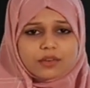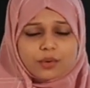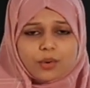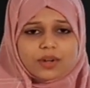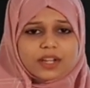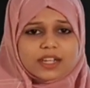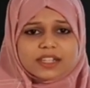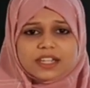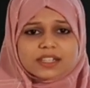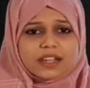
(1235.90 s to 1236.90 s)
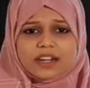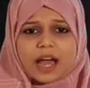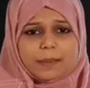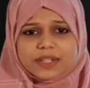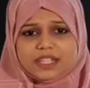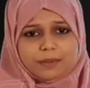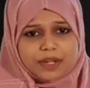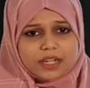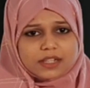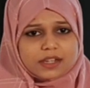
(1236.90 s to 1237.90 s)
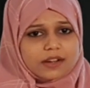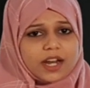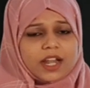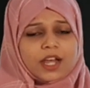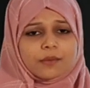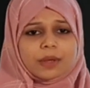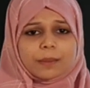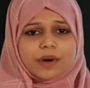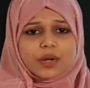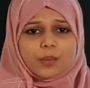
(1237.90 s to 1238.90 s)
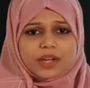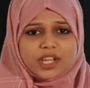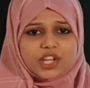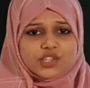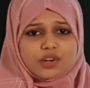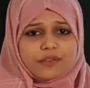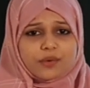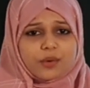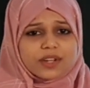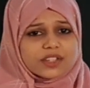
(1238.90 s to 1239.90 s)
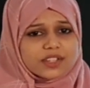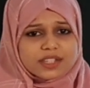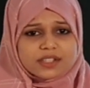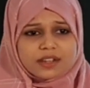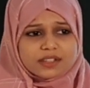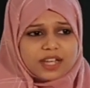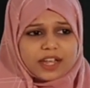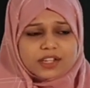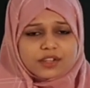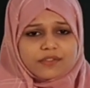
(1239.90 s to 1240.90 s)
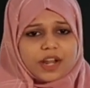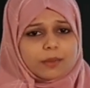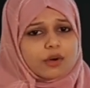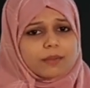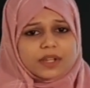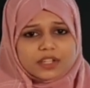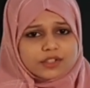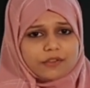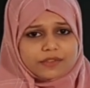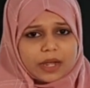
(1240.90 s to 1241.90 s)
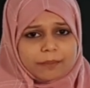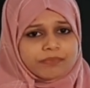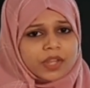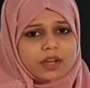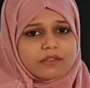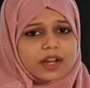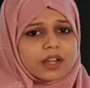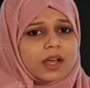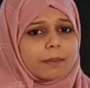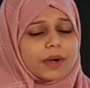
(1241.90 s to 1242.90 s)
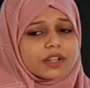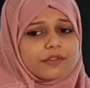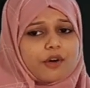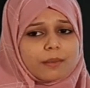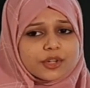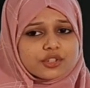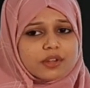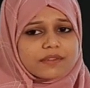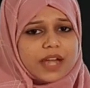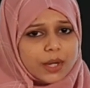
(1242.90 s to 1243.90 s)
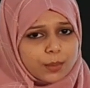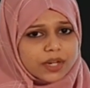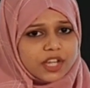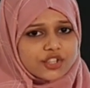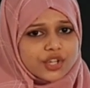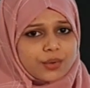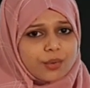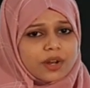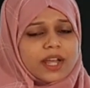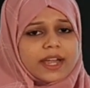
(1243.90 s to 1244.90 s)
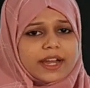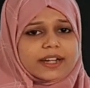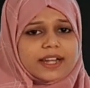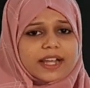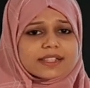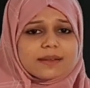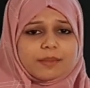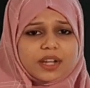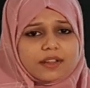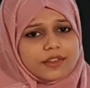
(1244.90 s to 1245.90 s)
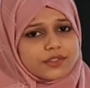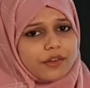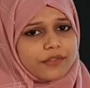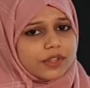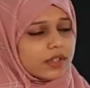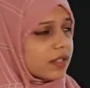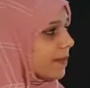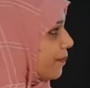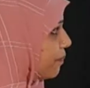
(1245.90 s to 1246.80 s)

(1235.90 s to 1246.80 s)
coal, it happens in minutes, right? We burn 1 kg of coal in just seconds of time or minutes of time, right? But the formation of that 1 kg coal, it takes millions of years,